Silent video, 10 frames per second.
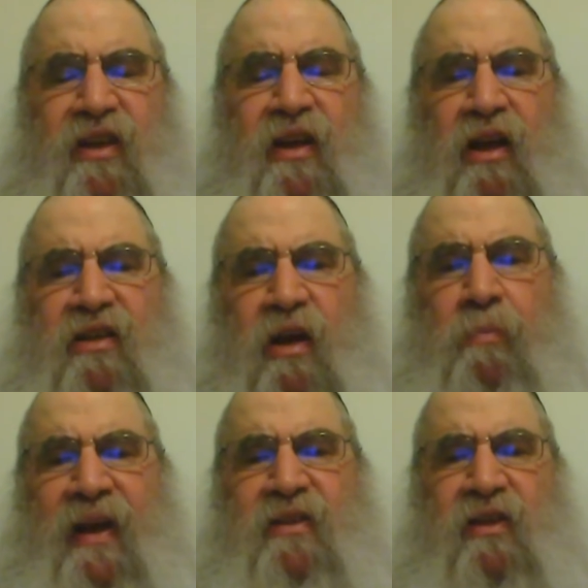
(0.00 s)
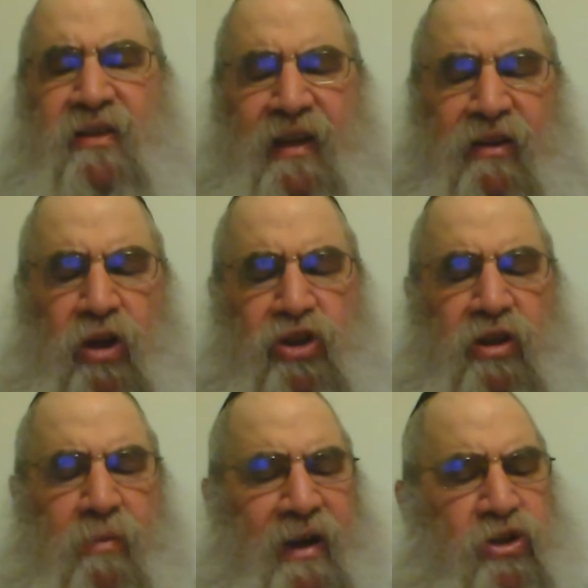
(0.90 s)
a kebetza, it's not touching
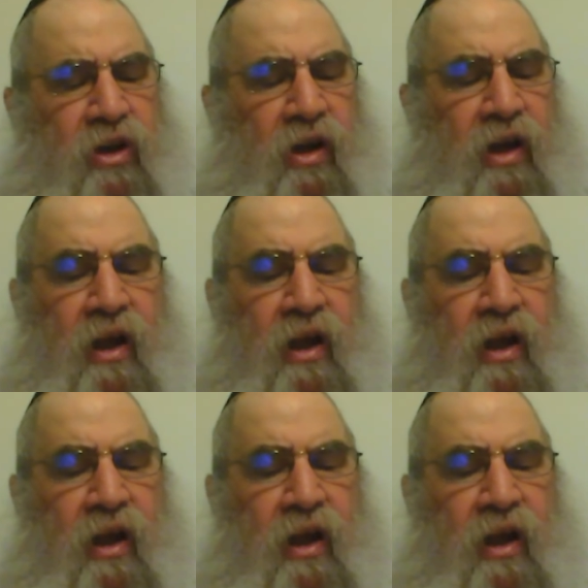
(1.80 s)
the mashka.